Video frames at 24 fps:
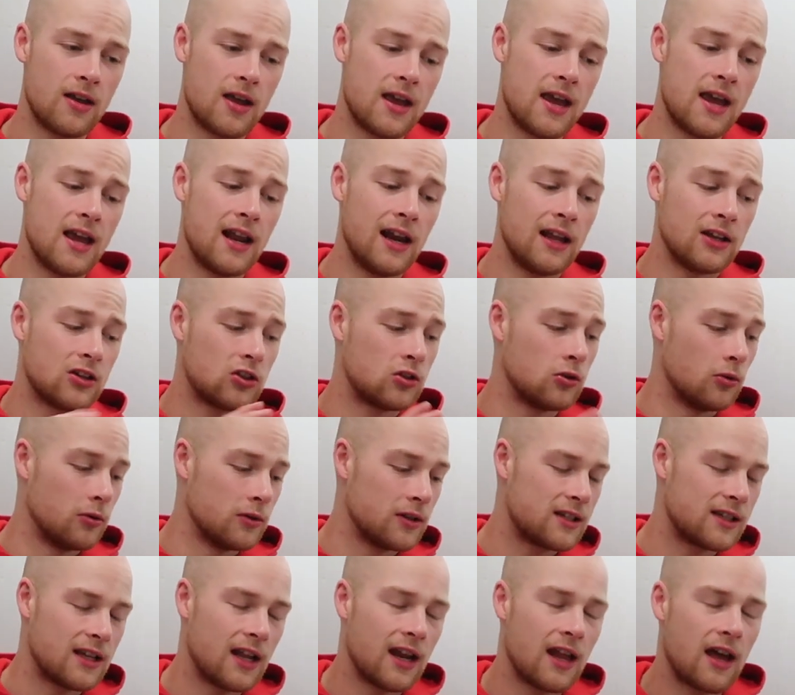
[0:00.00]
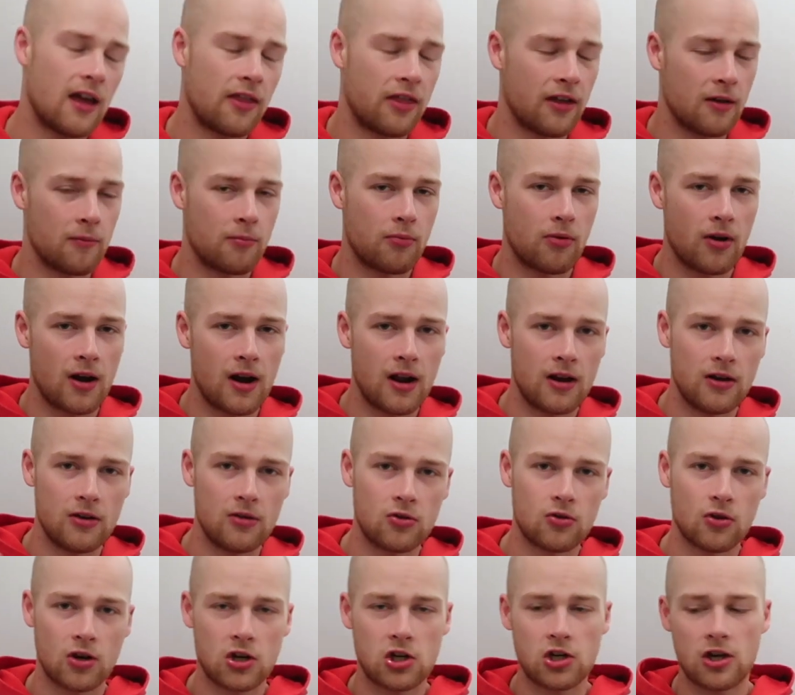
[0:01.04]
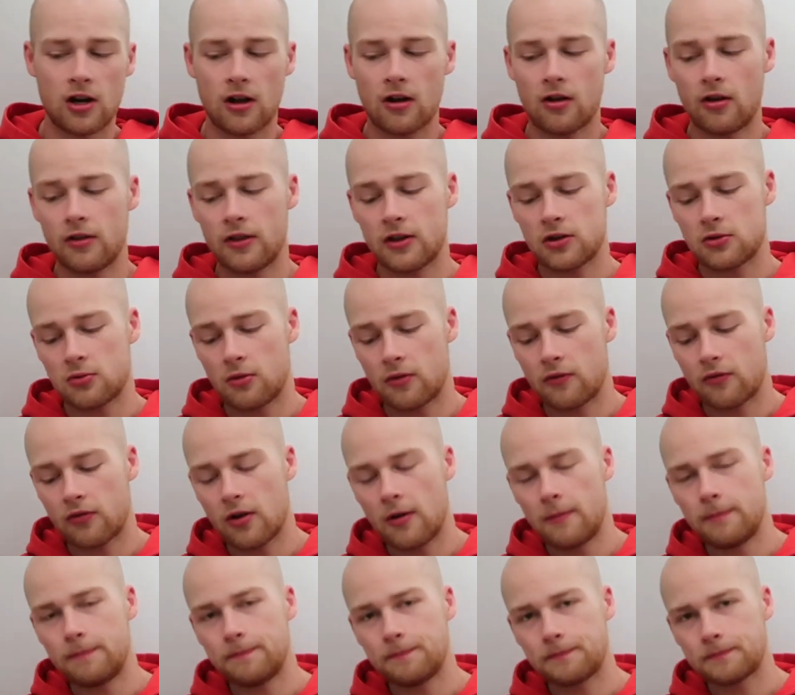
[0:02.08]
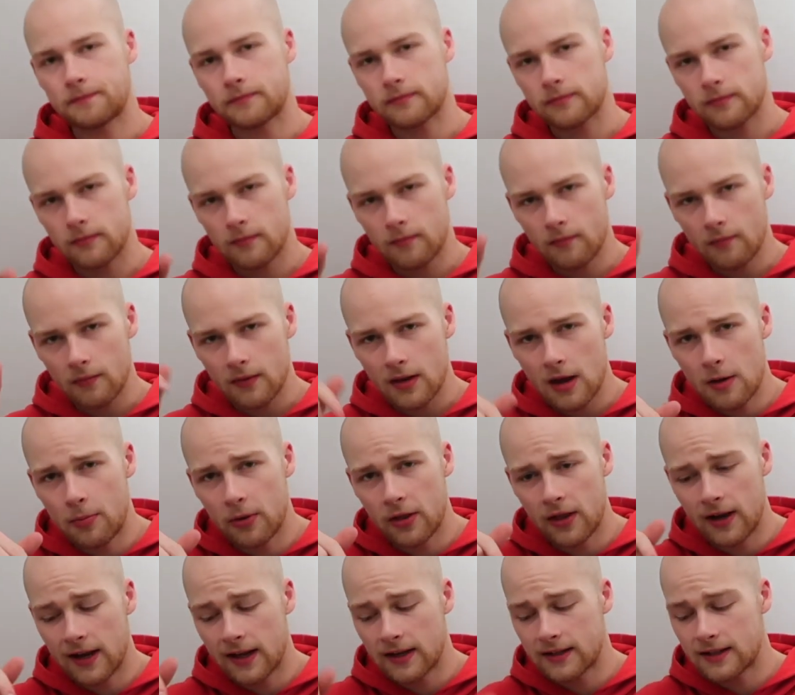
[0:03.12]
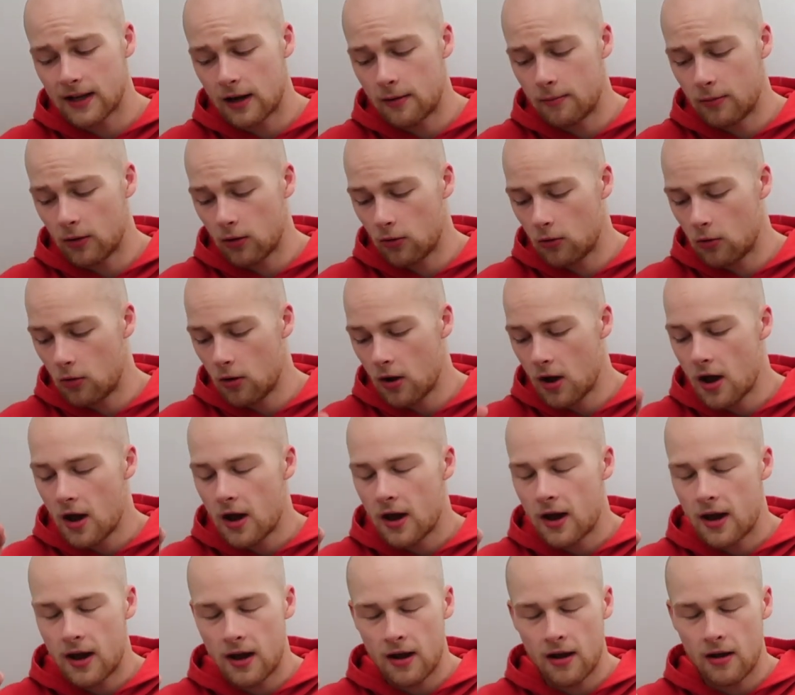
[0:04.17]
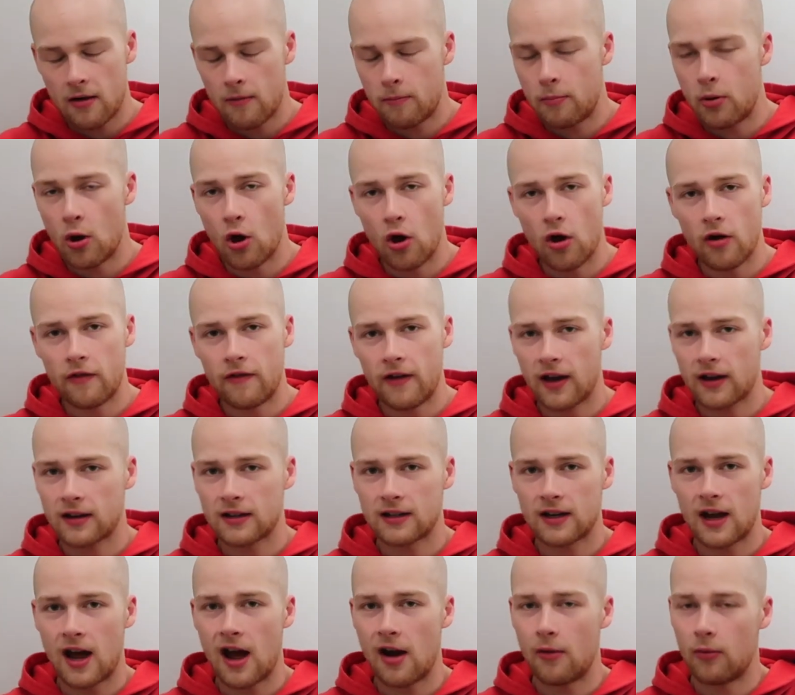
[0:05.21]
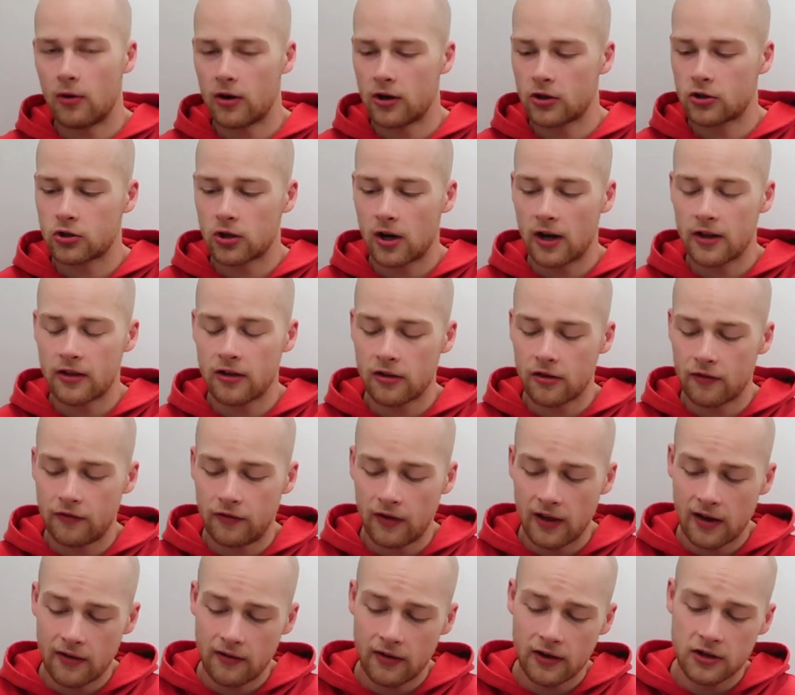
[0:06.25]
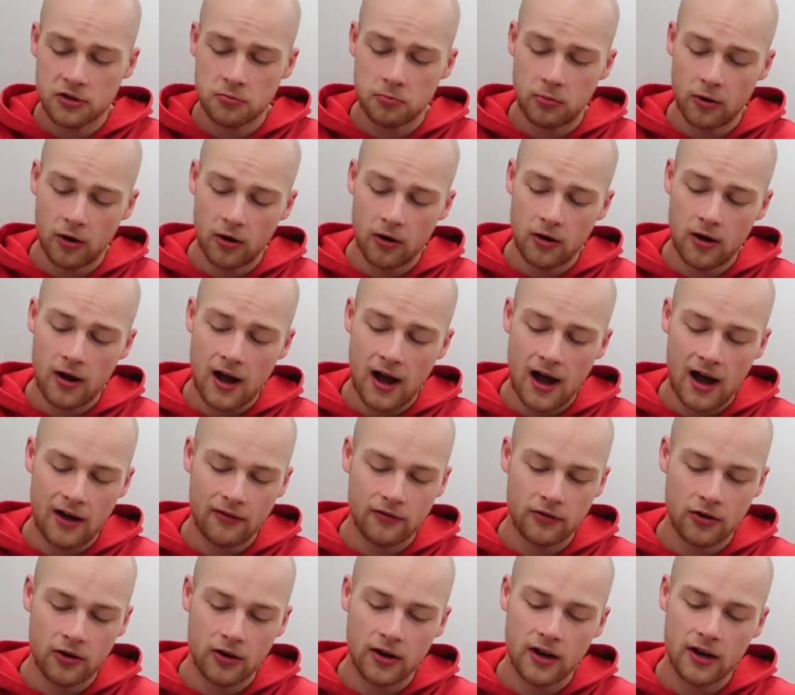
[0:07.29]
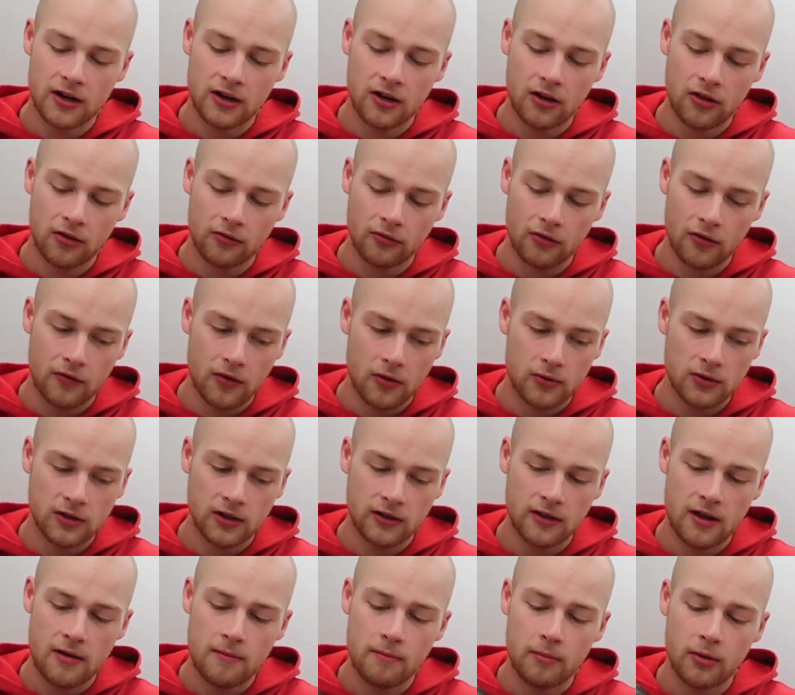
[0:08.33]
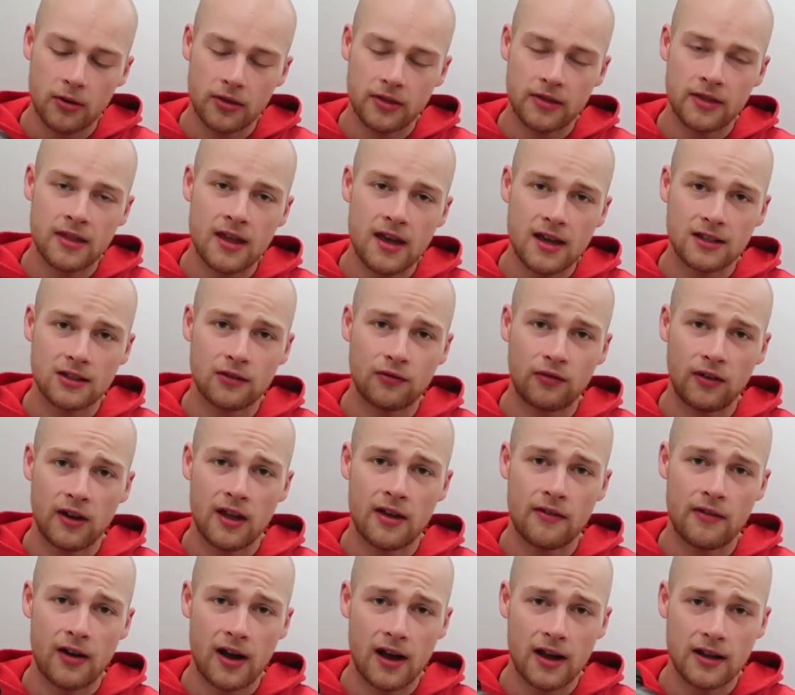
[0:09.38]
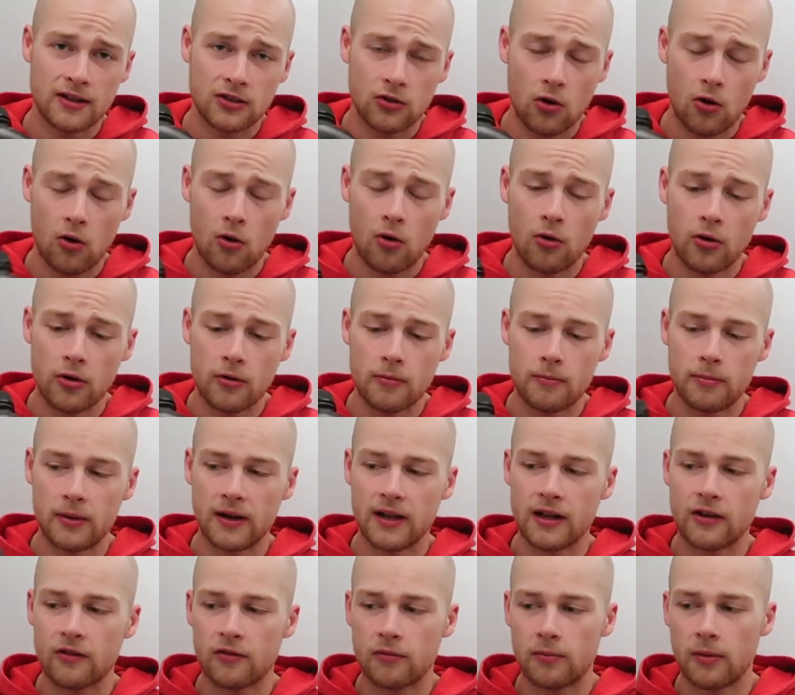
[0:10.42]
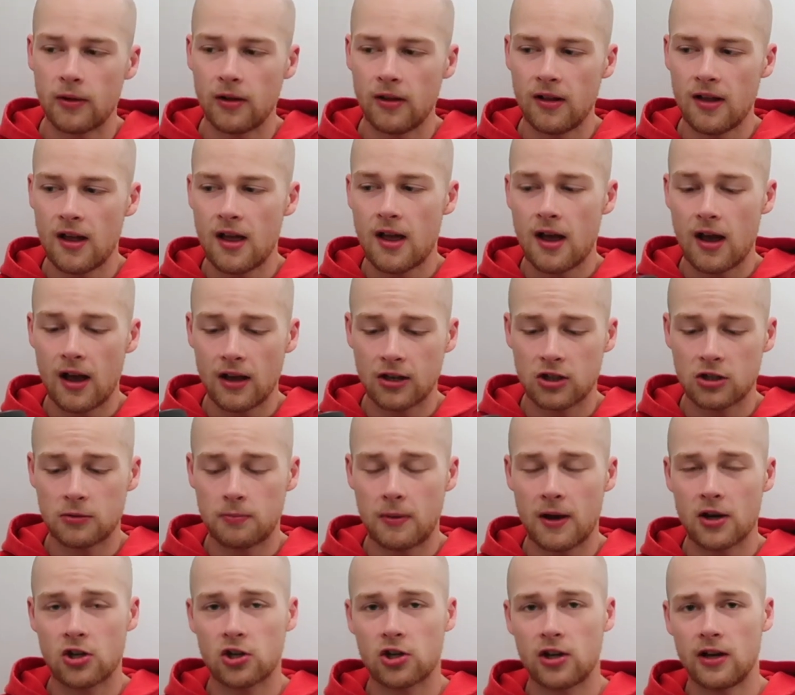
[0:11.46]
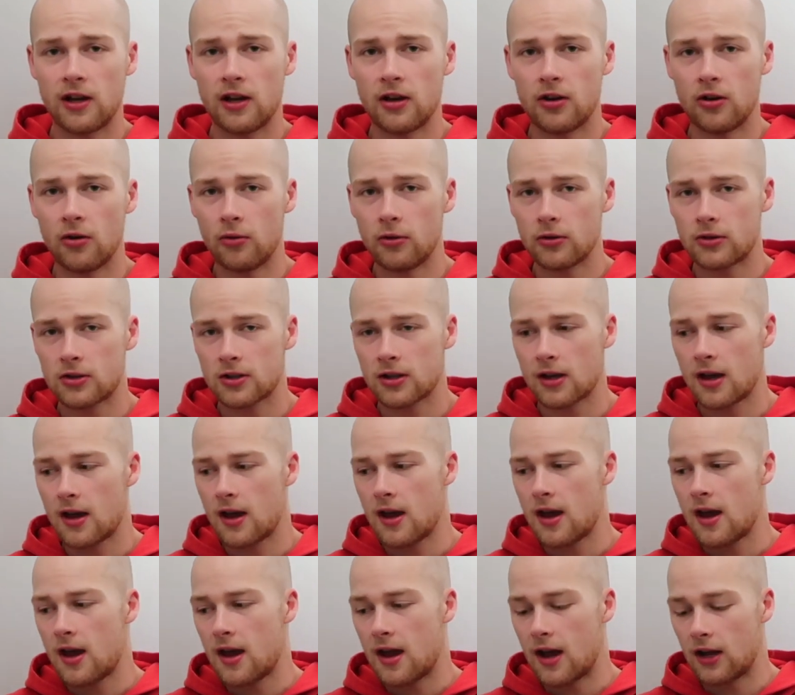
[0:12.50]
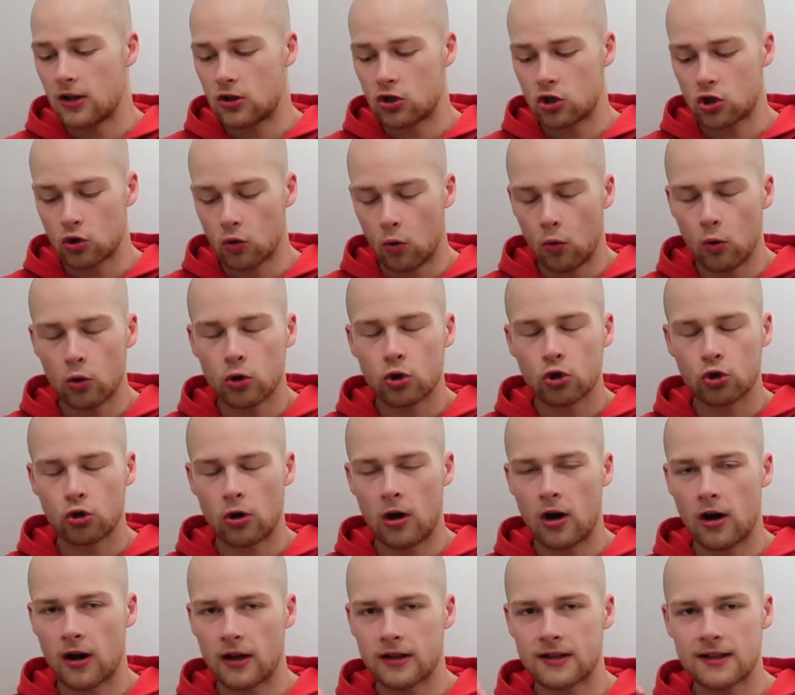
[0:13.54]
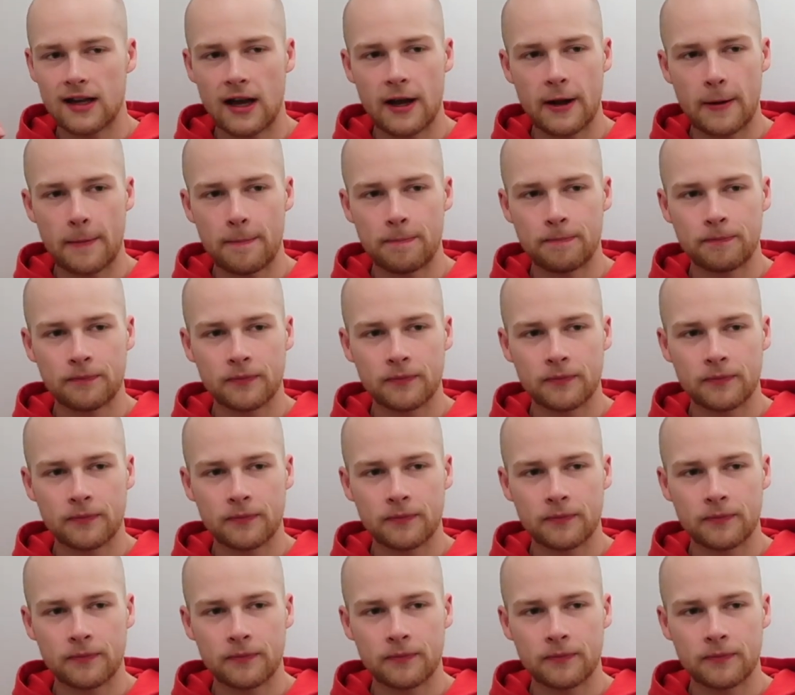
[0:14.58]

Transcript: A-list don't sell it. I think Predator Nutrition I got this one from. I'll put the link down below. Perfect. I want to try the other flavors, but I haven't heard any other reviews on them. But this flavor is unbelievable, especially in oats. It's so strong. It's like